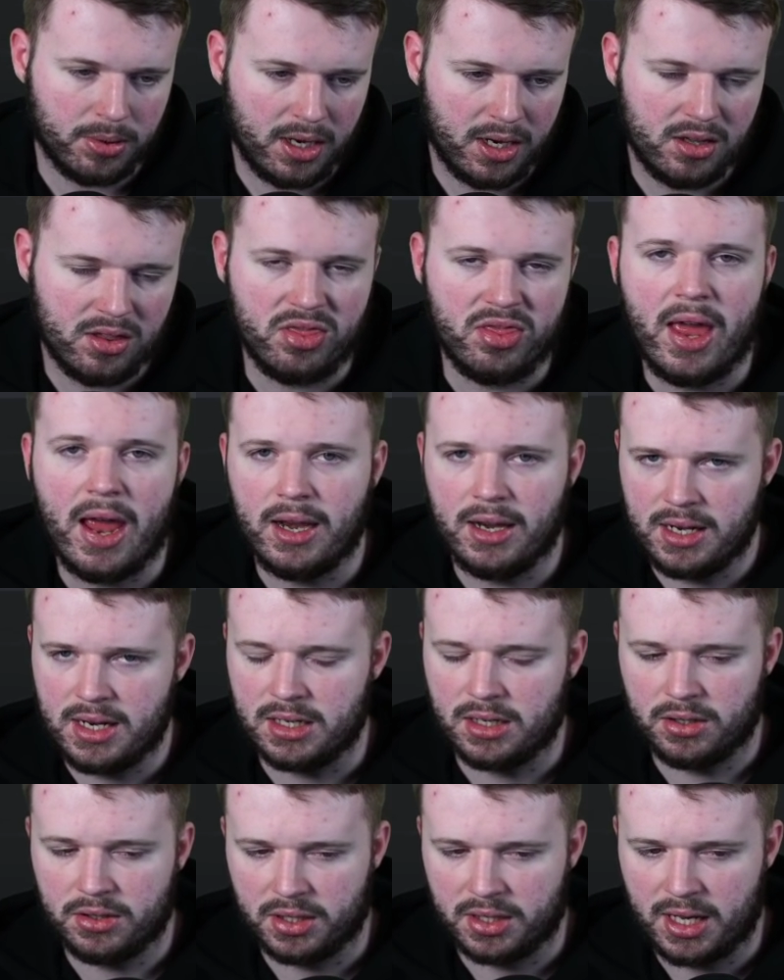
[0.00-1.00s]
Then hit
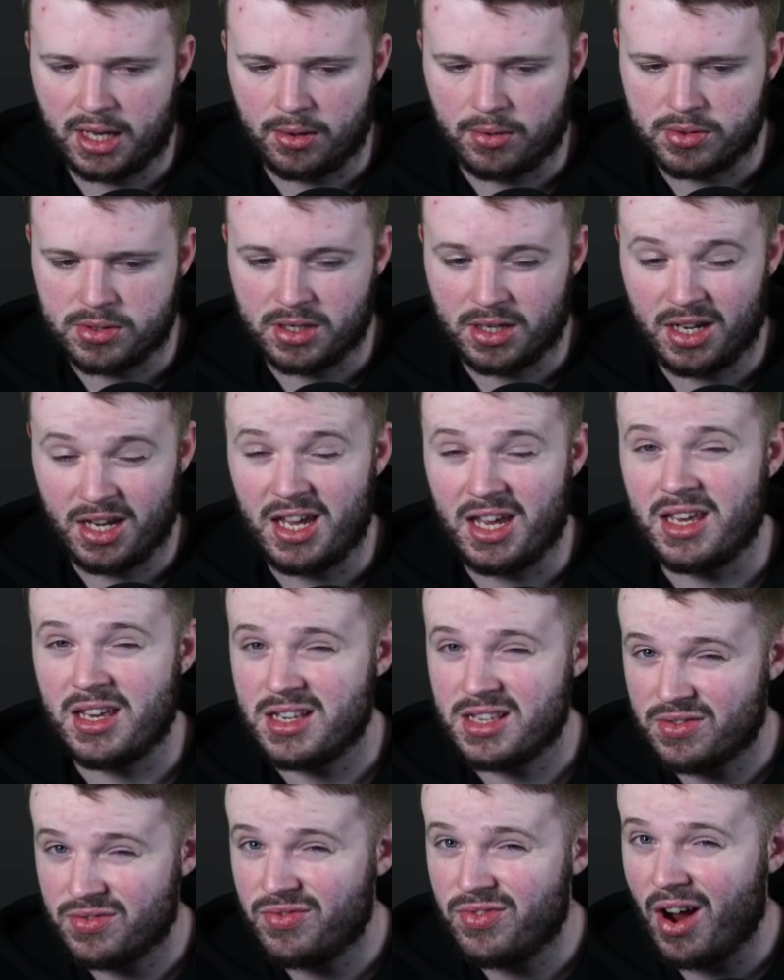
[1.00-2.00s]
on the counter. It is
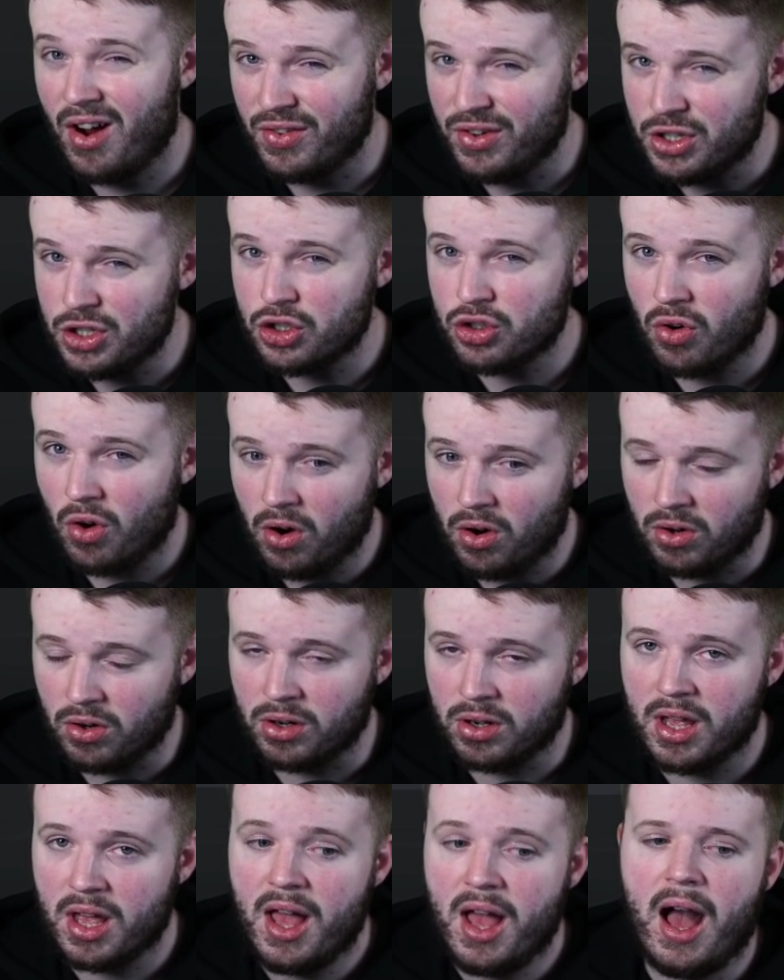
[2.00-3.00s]
very strong
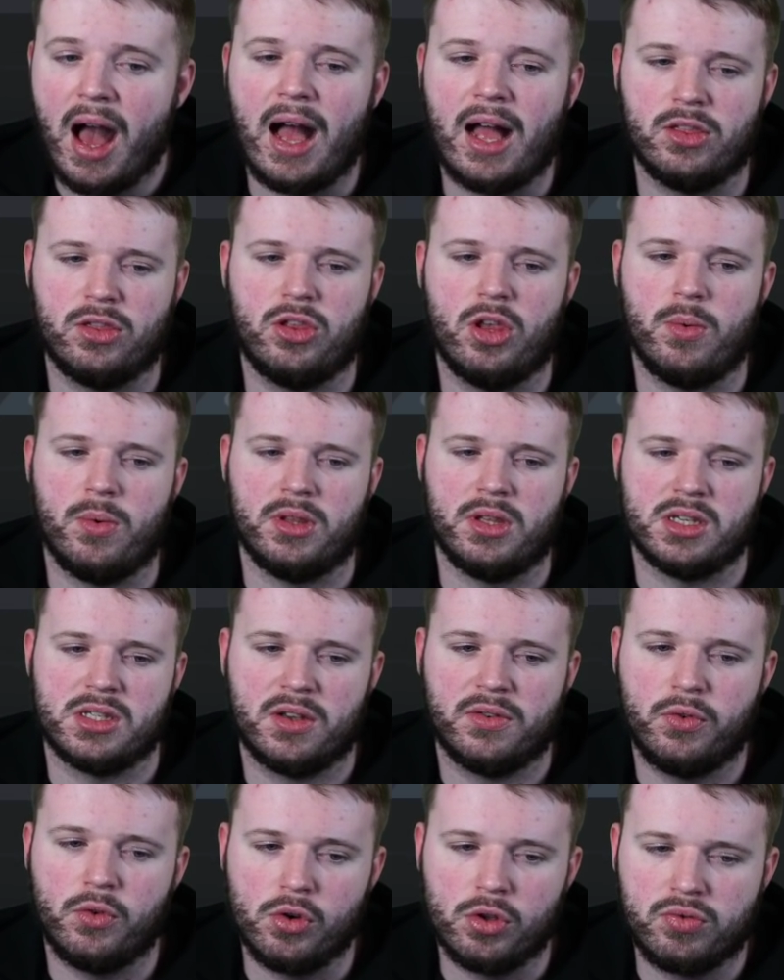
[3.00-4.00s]
at doing this. The
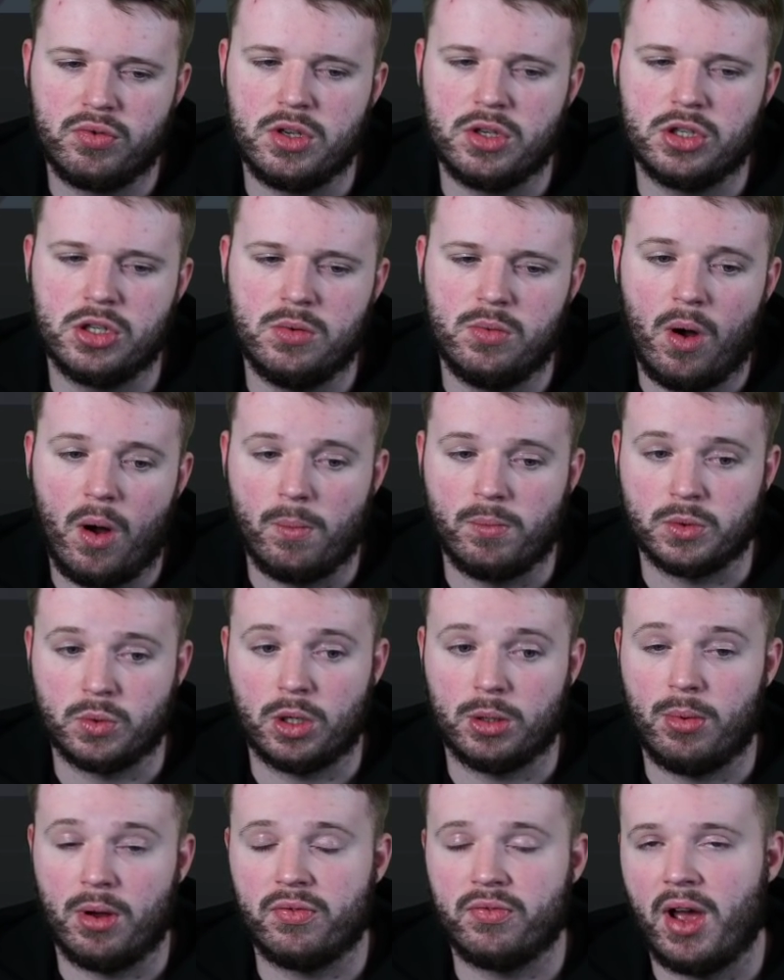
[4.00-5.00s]
4-3-2-1 was one of
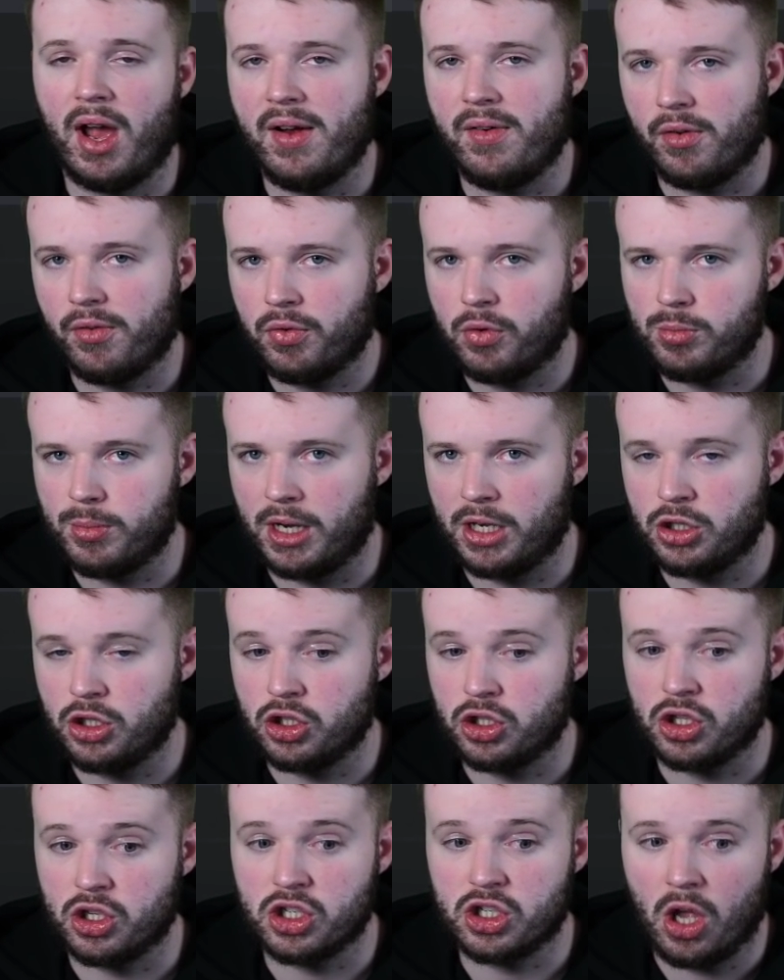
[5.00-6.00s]
my favourite formations at
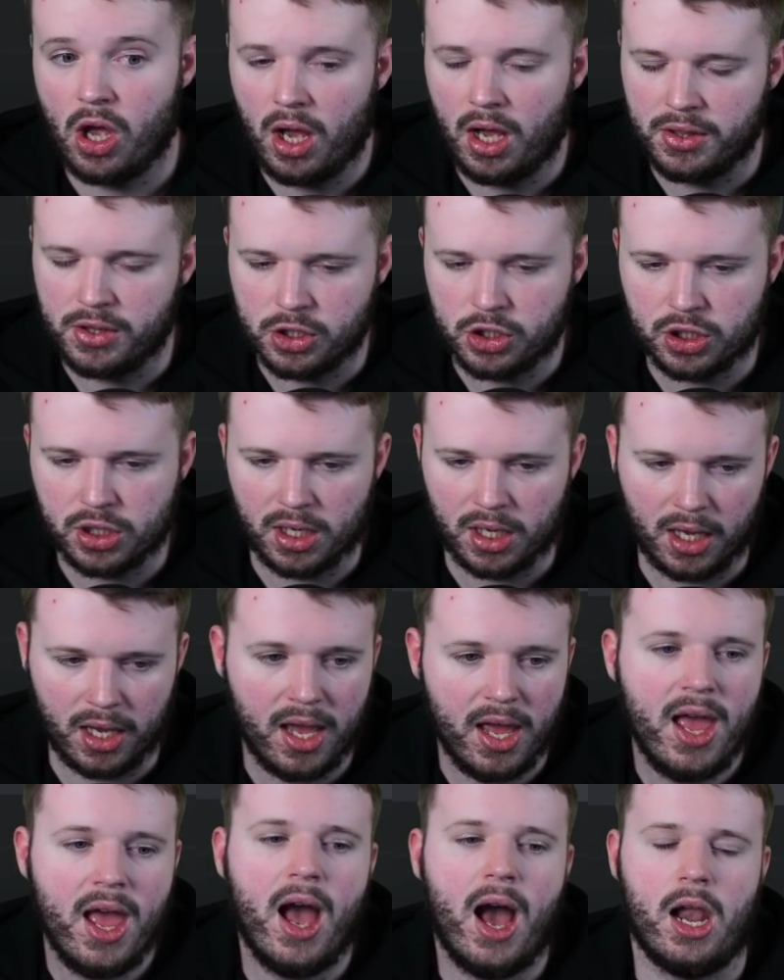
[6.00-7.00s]
the start of this year,
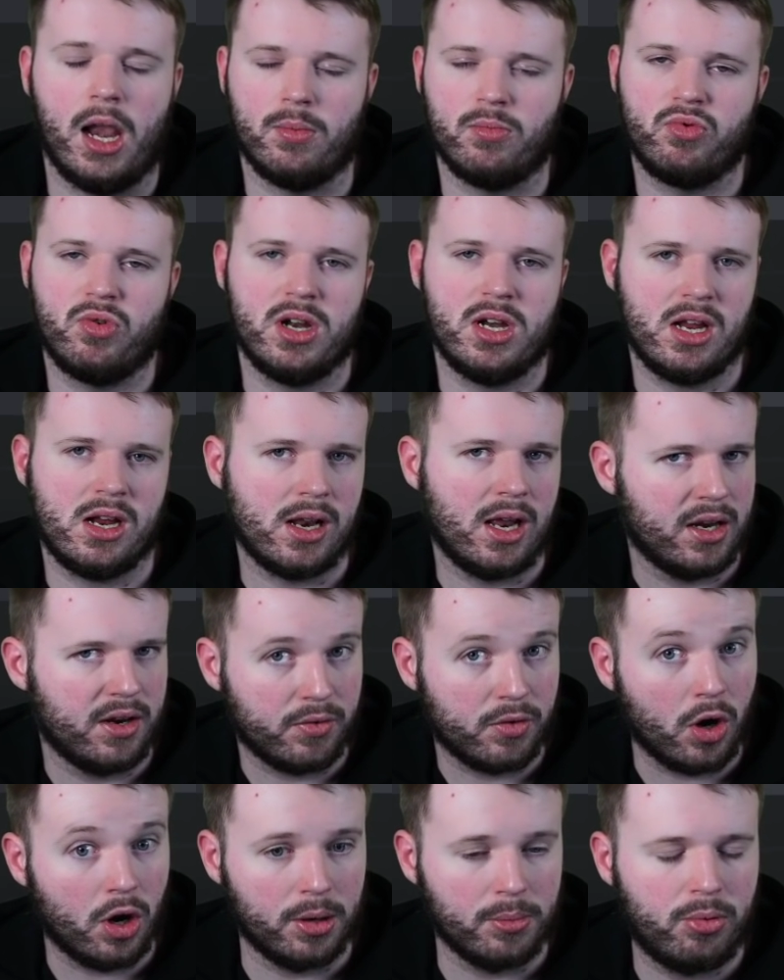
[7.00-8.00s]
and I'm really glad I've
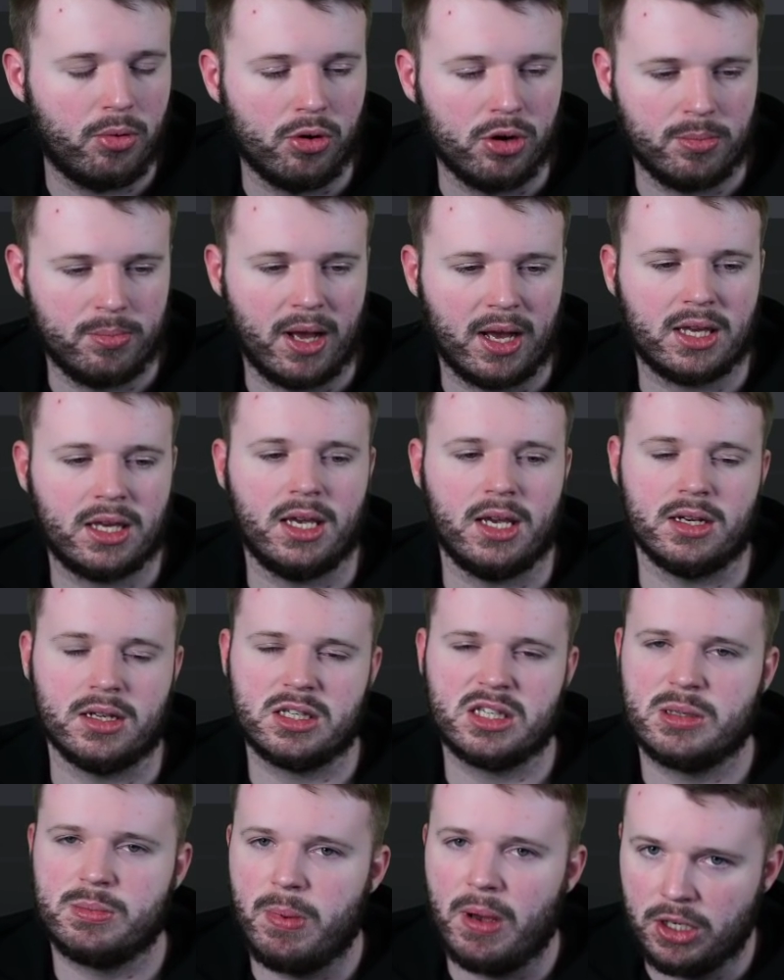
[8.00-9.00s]
kind of brought it back in,
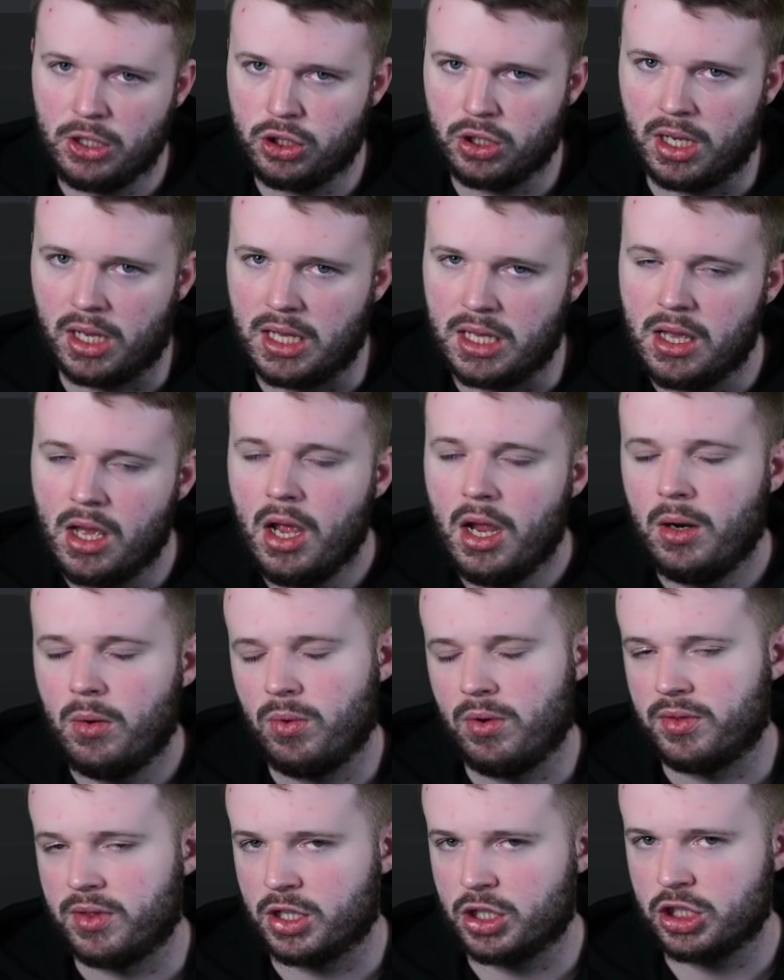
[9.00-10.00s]
especially
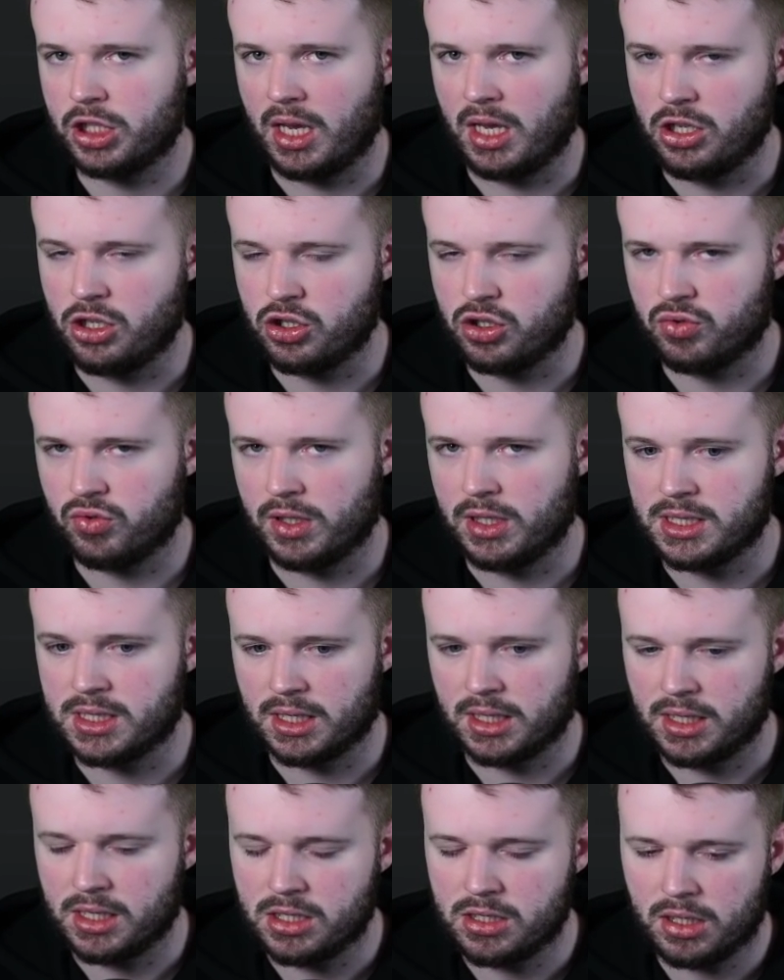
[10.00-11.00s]
with the changes
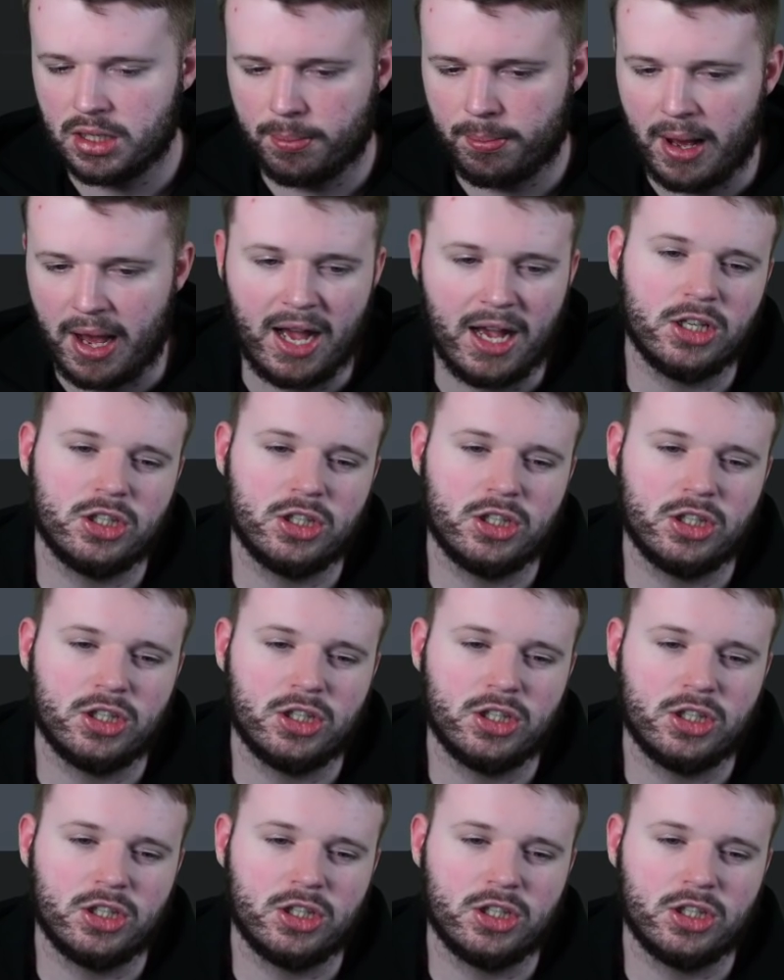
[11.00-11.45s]
recently to the patch.